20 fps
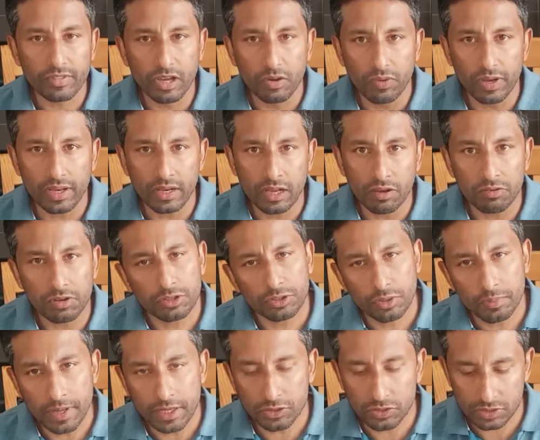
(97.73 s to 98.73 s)
While our
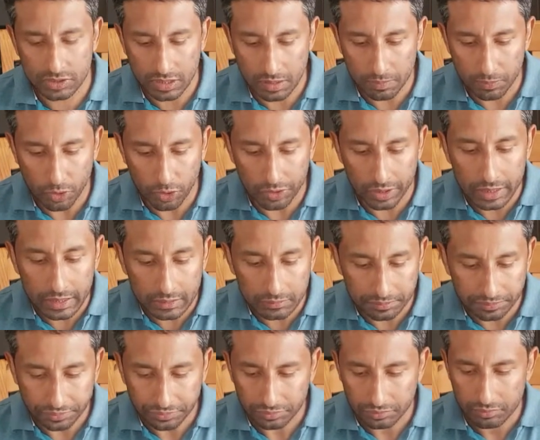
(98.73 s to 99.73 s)
tomatoes are boiling,
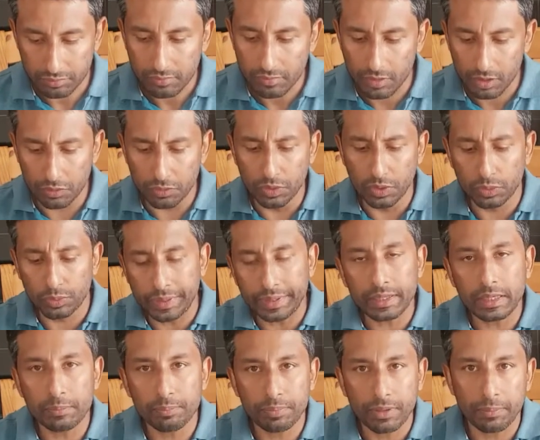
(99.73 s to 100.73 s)
we'll
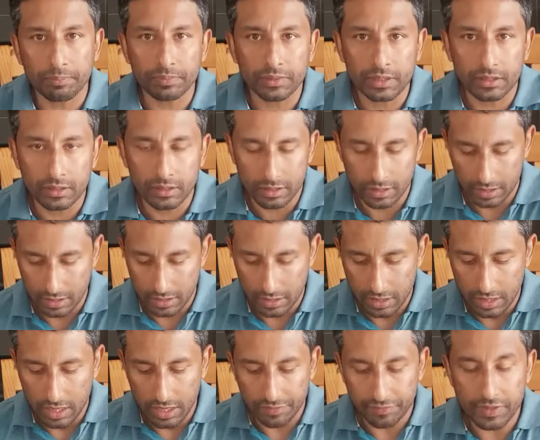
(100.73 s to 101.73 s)
quickly prep the
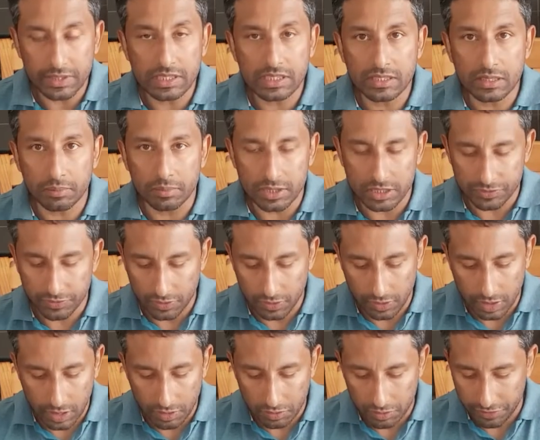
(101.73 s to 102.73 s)
vegetables
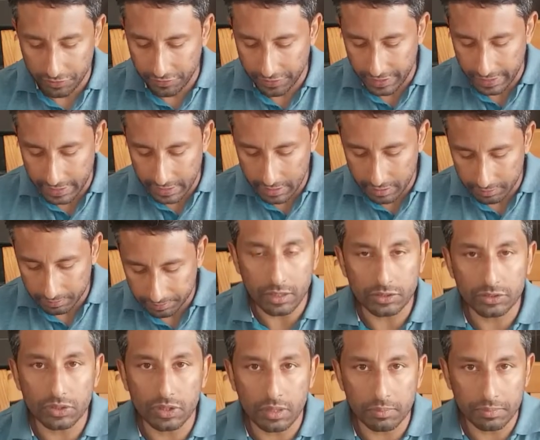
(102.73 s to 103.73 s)
for our filling.
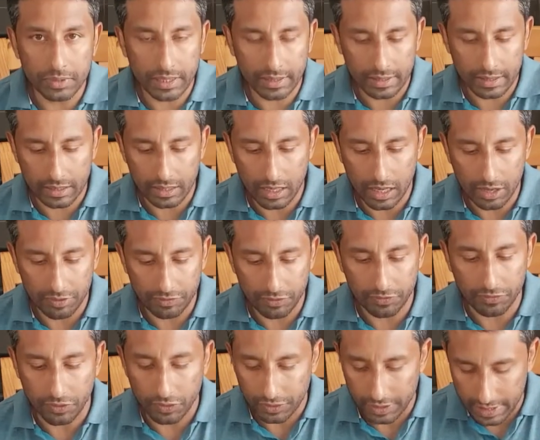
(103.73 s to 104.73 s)
So I'm taking half
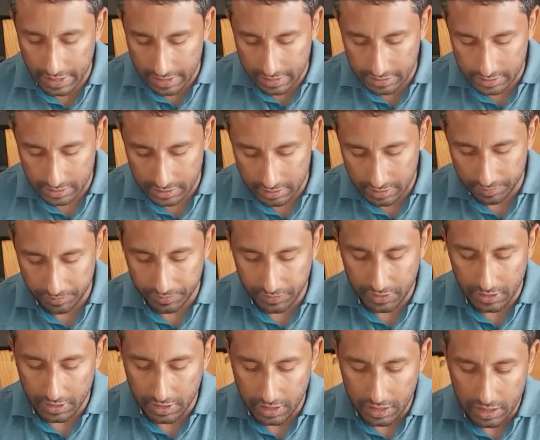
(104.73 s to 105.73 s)
of onions.
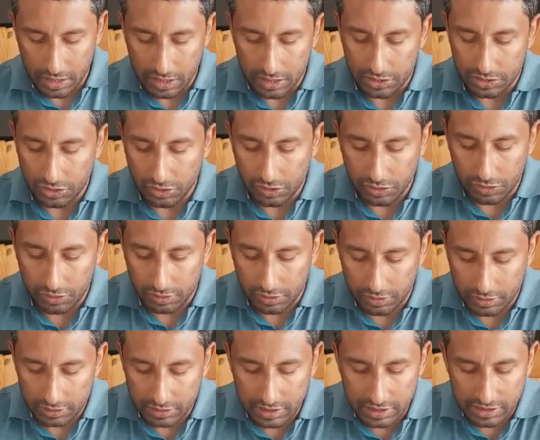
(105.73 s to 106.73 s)
So
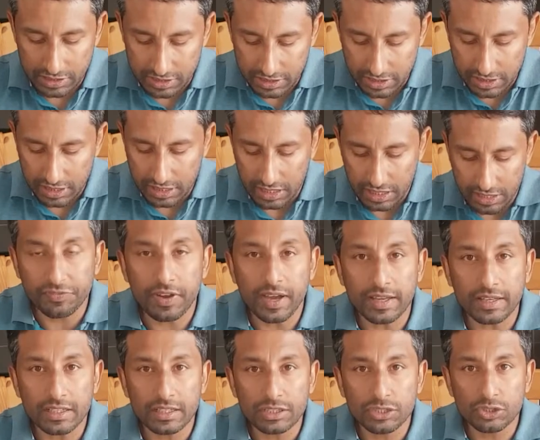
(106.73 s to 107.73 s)
just
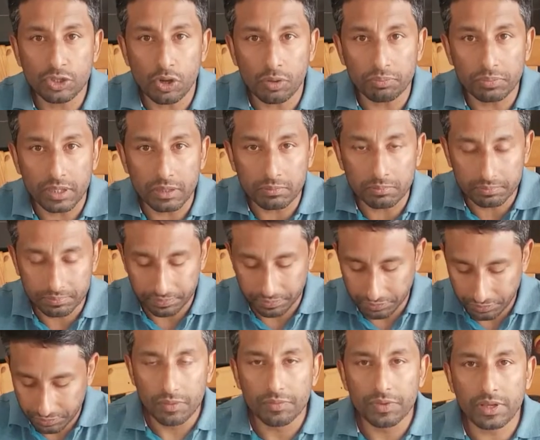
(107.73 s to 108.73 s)
finely chop them.
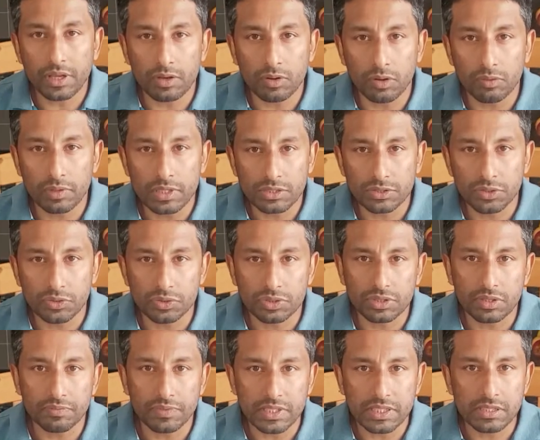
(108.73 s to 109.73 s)
We can always use
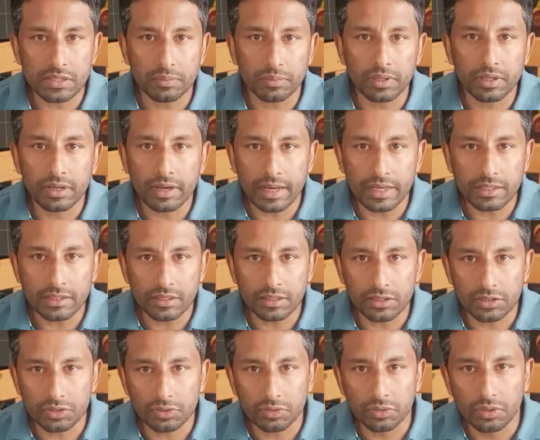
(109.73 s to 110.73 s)
the vegetable grater
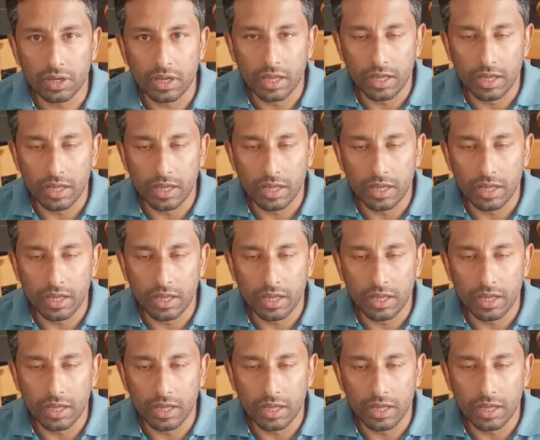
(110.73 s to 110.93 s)
to